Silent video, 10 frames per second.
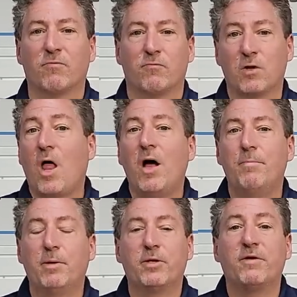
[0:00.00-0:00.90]

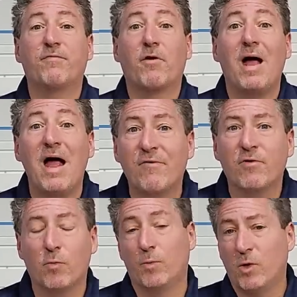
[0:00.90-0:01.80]
reliability for everyone.